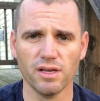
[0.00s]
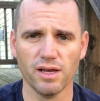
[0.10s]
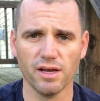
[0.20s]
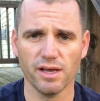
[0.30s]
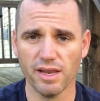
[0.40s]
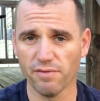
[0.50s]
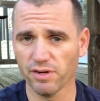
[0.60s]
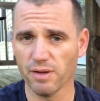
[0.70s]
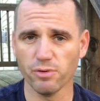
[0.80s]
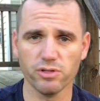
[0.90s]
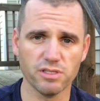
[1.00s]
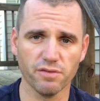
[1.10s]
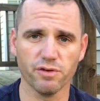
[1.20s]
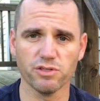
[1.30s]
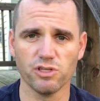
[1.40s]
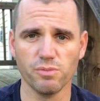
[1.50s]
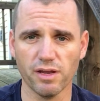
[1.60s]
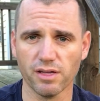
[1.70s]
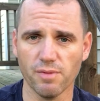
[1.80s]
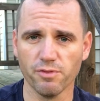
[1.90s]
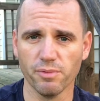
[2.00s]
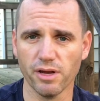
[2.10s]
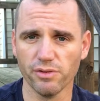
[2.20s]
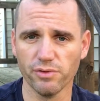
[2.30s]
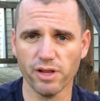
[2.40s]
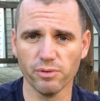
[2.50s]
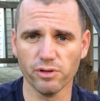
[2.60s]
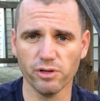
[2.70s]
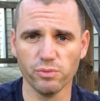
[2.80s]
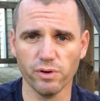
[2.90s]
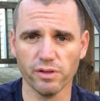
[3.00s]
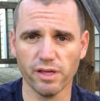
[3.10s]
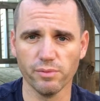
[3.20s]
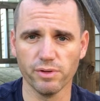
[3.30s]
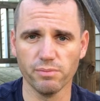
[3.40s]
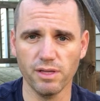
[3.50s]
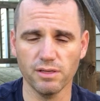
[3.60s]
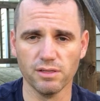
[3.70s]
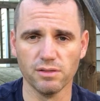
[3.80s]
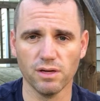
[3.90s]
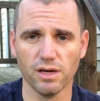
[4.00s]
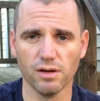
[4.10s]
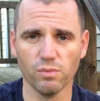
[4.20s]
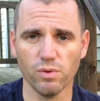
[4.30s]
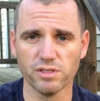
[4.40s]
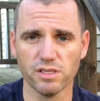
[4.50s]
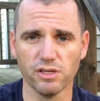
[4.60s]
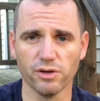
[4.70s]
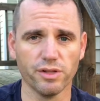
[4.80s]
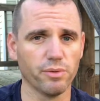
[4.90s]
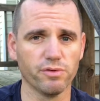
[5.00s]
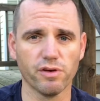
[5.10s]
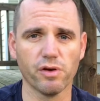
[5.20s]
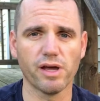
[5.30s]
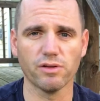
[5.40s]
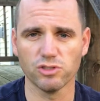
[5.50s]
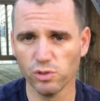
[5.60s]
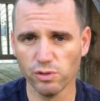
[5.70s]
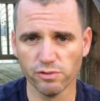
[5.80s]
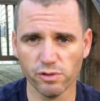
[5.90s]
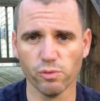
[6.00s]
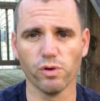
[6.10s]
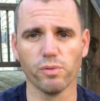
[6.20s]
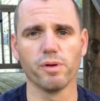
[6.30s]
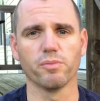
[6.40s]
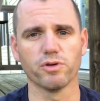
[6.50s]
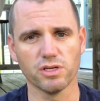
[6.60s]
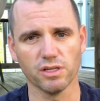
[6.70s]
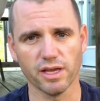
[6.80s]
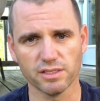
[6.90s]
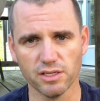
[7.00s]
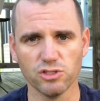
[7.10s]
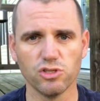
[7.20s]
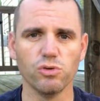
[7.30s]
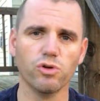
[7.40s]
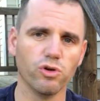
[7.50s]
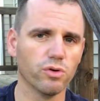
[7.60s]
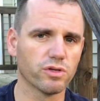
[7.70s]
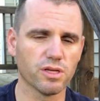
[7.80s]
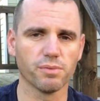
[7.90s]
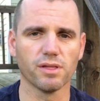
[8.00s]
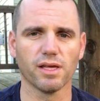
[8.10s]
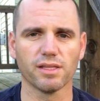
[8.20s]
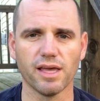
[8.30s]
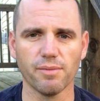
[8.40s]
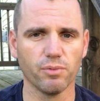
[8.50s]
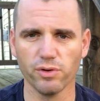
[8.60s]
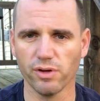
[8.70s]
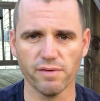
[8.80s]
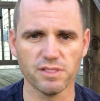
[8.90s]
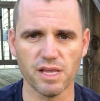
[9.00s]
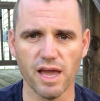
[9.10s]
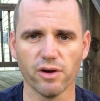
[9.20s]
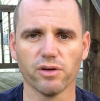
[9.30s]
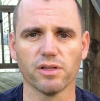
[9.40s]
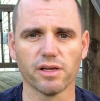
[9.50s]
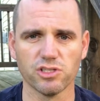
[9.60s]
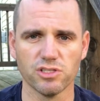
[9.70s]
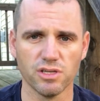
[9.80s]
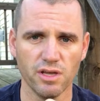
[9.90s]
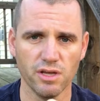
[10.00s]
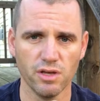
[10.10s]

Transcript: And every neighborhood's different, so you might have come from another neighborhood where they would meet once a year and they would vote out 2 of their board members and elect in 2 new or something like that, but we don't have staggered elections.